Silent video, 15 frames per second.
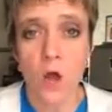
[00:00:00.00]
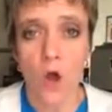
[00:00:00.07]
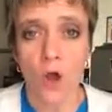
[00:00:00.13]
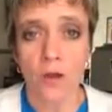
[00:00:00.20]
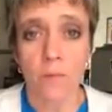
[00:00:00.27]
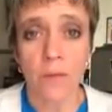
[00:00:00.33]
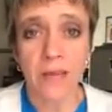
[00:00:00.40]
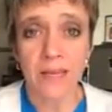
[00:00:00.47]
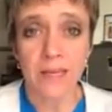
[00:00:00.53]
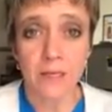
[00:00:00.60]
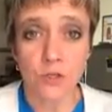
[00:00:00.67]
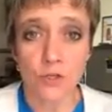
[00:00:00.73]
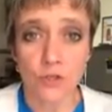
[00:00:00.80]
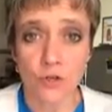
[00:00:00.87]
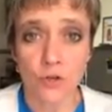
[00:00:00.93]
on making
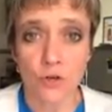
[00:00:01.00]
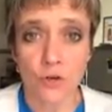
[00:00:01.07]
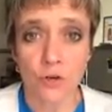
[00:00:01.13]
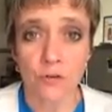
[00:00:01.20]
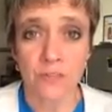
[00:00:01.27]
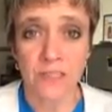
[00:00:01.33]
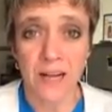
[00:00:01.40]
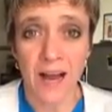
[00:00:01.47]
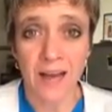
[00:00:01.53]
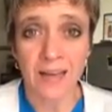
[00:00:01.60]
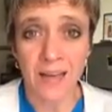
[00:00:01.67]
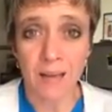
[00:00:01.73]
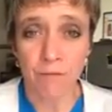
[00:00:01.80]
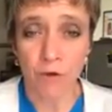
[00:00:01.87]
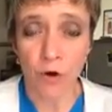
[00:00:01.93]
sure that I
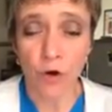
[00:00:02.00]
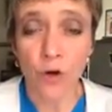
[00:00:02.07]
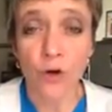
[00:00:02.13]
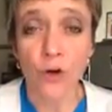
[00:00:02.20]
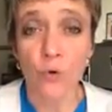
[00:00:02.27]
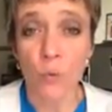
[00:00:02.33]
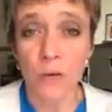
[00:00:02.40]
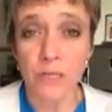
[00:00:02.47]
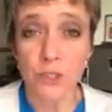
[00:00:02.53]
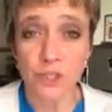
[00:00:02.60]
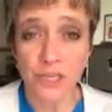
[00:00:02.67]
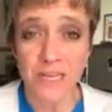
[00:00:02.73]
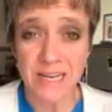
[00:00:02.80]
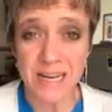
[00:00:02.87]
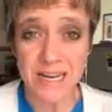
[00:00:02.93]
gave her what
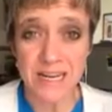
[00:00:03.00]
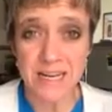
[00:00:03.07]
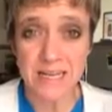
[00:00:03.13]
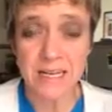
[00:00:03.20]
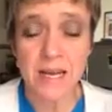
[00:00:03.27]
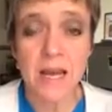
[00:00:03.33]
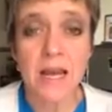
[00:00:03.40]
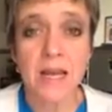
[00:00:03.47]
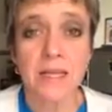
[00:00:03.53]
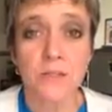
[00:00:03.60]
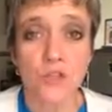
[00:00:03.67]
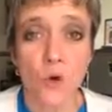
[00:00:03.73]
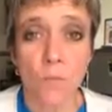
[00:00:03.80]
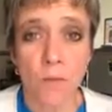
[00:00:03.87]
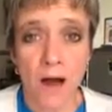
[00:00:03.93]
she needed. And
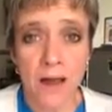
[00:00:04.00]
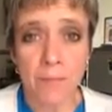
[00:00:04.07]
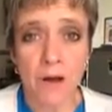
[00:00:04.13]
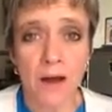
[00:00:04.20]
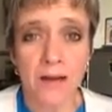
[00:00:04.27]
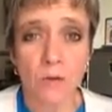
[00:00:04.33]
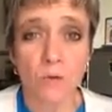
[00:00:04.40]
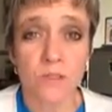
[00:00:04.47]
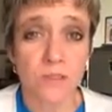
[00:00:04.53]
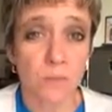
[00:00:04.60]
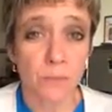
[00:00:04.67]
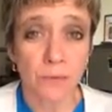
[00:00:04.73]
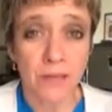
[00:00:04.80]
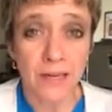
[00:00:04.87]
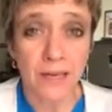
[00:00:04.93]
so my body was
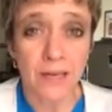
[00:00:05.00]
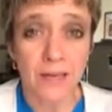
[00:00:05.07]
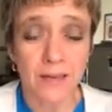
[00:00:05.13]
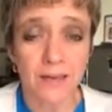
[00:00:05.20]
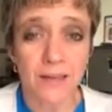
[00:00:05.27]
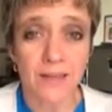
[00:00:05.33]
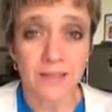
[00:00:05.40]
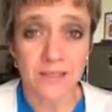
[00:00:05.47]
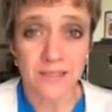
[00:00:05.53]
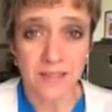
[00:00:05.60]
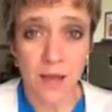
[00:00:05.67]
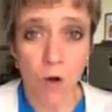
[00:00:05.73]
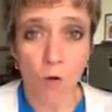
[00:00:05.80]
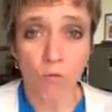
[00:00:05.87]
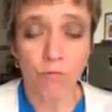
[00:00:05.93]
depleting
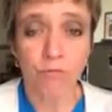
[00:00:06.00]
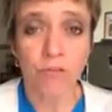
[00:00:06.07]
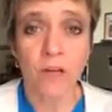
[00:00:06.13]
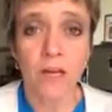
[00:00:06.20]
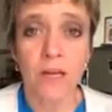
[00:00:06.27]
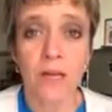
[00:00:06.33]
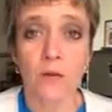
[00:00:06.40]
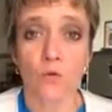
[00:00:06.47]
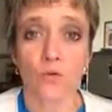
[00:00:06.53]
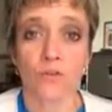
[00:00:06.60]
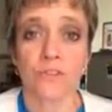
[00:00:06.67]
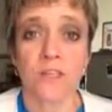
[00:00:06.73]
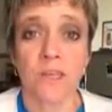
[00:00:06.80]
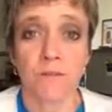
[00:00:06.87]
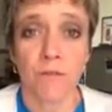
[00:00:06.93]
itself in order
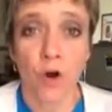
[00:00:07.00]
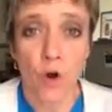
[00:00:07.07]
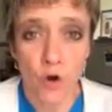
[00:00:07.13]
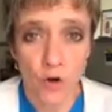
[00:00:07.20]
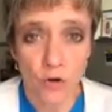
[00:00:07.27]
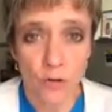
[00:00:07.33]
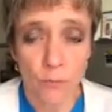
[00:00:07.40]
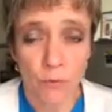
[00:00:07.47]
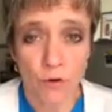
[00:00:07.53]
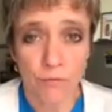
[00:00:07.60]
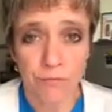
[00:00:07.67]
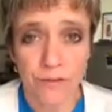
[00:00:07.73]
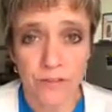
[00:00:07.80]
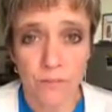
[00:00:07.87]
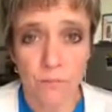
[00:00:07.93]
to give her the
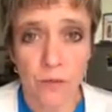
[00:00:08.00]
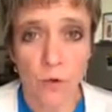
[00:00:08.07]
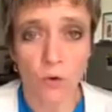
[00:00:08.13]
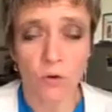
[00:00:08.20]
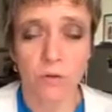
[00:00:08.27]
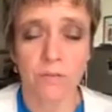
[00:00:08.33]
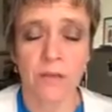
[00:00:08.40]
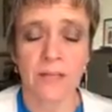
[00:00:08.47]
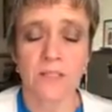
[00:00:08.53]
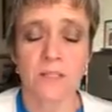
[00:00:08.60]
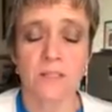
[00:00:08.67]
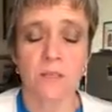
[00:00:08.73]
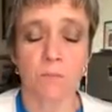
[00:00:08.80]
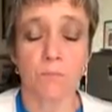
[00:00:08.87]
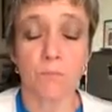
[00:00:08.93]
perfect milk. That's
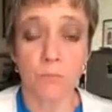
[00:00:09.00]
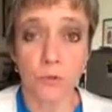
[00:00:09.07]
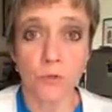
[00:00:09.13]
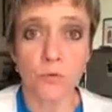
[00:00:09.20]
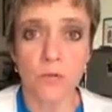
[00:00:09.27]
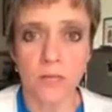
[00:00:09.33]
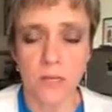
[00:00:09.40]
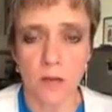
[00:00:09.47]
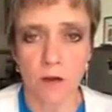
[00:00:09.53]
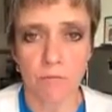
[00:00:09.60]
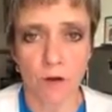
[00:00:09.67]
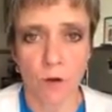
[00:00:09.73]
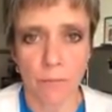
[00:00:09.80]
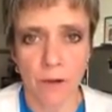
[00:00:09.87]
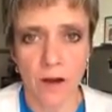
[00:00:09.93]
the beauty of
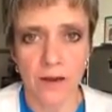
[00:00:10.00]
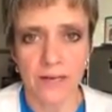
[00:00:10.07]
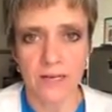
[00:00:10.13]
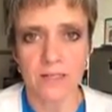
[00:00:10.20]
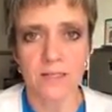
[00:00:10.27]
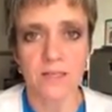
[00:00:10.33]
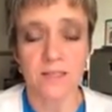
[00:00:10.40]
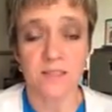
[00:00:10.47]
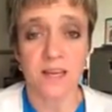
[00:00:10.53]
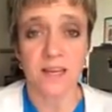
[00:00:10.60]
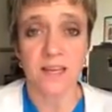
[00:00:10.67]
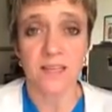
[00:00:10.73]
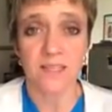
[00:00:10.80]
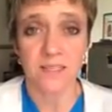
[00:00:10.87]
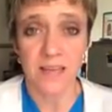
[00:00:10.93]
our bodies, is they
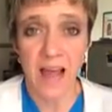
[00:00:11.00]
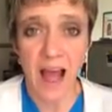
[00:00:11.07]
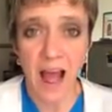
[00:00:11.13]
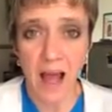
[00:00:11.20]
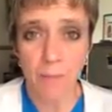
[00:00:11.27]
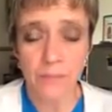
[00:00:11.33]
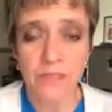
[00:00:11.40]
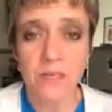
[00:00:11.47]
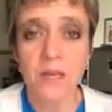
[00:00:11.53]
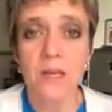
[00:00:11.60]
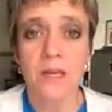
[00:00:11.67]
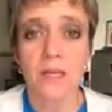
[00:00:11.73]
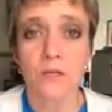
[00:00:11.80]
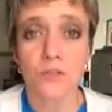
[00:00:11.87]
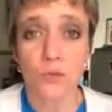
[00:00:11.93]
adapt
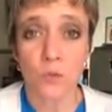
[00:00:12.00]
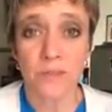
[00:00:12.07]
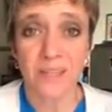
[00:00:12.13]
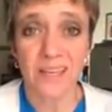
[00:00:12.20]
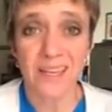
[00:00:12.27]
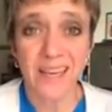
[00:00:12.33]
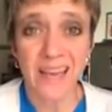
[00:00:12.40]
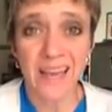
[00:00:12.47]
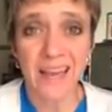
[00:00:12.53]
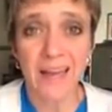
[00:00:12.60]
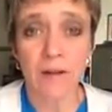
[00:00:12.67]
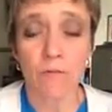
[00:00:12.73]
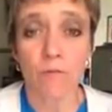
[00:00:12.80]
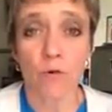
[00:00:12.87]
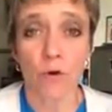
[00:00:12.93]
and do what they
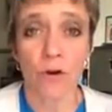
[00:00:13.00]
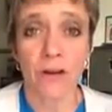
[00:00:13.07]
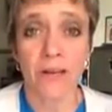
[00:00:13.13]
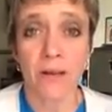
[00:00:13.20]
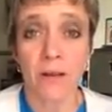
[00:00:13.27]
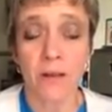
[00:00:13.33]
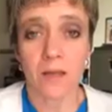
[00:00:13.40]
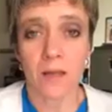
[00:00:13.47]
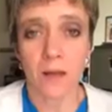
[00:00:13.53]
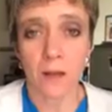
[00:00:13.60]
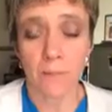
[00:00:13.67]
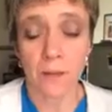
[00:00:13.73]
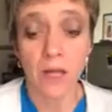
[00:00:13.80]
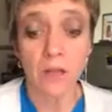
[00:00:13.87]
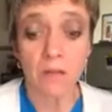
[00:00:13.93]
can for
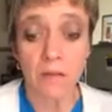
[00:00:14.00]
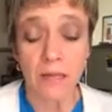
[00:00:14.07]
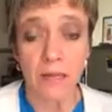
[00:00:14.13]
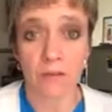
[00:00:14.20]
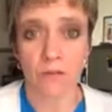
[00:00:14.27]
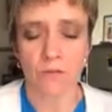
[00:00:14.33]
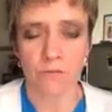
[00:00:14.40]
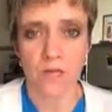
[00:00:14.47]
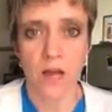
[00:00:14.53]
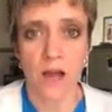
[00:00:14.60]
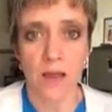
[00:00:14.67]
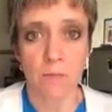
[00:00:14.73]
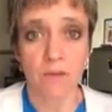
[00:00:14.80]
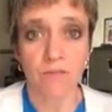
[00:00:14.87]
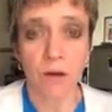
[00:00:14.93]
a length of
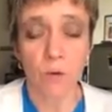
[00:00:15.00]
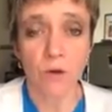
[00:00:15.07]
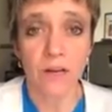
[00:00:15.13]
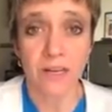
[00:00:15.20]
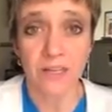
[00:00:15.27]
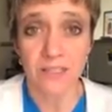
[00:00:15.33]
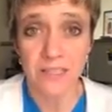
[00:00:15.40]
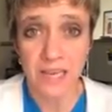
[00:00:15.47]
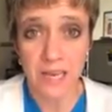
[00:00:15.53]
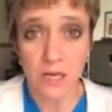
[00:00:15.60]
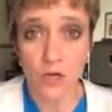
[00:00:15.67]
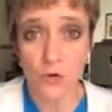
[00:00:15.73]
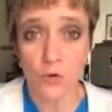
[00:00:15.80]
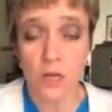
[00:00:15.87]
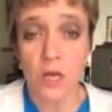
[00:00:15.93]
time. If I would have
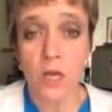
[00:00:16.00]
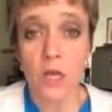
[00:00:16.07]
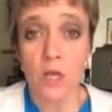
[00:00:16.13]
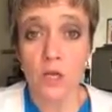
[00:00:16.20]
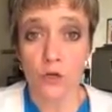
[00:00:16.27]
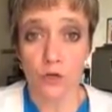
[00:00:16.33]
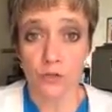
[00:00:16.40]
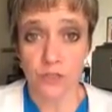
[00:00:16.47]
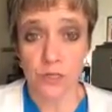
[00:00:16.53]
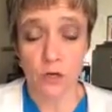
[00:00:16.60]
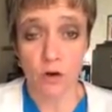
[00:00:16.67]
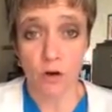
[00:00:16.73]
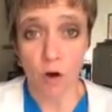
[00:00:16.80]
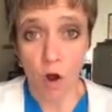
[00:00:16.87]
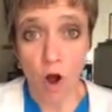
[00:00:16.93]
continued nursing
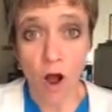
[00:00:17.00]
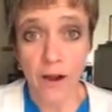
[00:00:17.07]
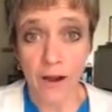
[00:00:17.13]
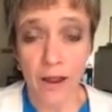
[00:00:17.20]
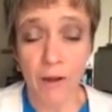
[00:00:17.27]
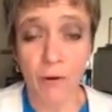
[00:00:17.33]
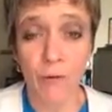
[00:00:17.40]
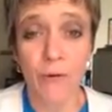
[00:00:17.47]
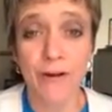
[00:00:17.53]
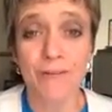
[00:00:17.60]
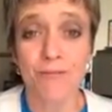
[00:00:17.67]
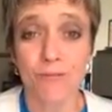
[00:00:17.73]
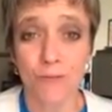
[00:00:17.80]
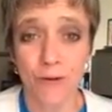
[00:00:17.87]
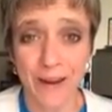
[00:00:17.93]
her on, I would
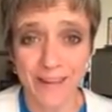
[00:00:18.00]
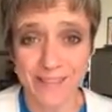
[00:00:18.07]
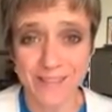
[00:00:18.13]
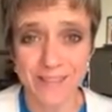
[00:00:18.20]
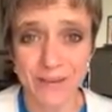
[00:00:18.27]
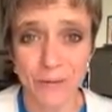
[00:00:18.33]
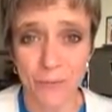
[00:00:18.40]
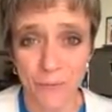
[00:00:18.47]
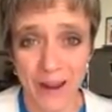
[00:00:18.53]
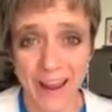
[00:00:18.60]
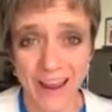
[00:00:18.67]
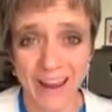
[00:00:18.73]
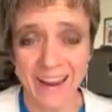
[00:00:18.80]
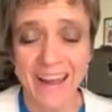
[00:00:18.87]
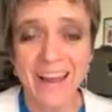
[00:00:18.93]
have wasted
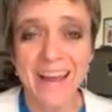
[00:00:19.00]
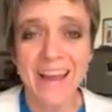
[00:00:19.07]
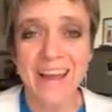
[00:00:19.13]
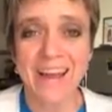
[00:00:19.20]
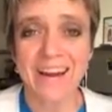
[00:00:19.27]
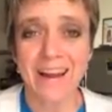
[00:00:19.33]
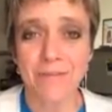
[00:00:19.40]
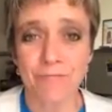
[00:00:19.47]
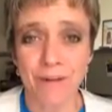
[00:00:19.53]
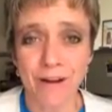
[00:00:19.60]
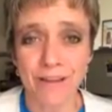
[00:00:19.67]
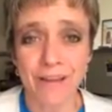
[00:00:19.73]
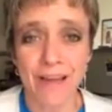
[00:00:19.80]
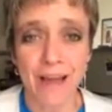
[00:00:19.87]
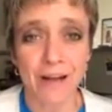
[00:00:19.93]
away. And I
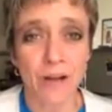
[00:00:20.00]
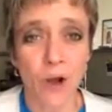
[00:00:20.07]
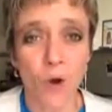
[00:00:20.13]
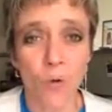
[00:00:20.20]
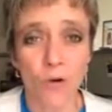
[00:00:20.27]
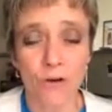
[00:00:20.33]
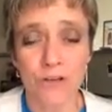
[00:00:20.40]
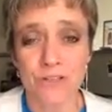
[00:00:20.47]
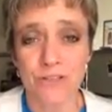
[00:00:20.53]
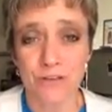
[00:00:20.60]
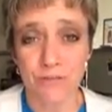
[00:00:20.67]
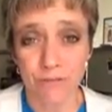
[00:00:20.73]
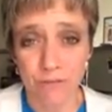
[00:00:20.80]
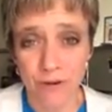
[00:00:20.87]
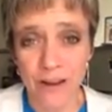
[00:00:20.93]
finally had coworkers
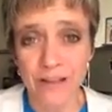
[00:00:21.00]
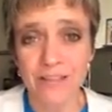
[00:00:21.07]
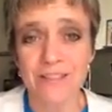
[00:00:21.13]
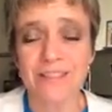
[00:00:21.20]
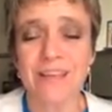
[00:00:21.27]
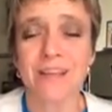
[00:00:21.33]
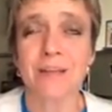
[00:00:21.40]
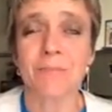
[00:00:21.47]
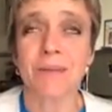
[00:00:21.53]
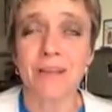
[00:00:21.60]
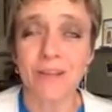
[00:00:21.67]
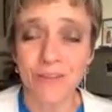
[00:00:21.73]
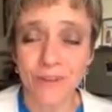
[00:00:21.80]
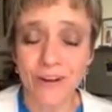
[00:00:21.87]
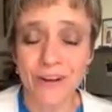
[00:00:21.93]
and friends telling me,
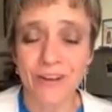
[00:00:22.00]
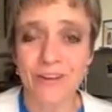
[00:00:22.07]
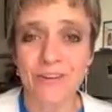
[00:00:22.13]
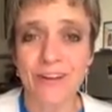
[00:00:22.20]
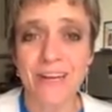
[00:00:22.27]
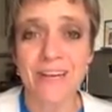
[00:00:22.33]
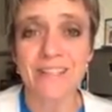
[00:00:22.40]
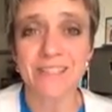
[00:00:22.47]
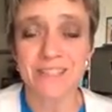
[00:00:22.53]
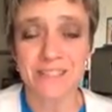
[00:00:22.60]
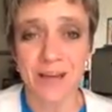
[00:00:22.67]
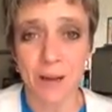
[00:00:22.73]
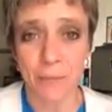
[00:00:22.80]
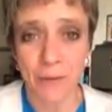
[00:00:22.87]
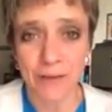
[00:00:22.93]
look, you need to
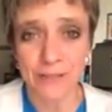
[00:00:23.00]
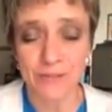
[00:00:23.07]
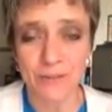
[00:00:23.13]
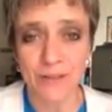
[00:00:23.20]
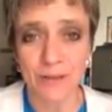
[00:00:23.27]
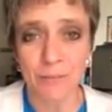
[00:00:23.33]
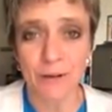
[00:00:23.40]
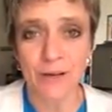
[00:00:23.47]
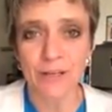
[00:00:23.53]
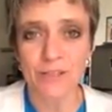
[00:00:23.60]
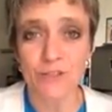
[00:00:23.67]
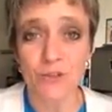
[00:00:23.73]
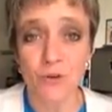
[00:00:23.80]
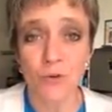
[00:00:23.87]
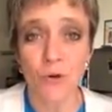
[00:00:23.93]
stop breastfeeding
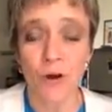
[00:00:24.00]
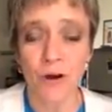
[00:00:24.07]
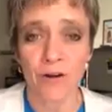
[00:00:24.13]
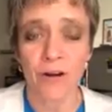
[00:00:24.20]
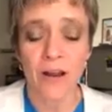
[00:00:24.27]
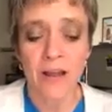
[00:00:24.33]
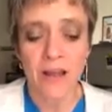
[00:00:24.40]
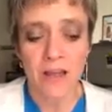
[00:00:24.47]
because you're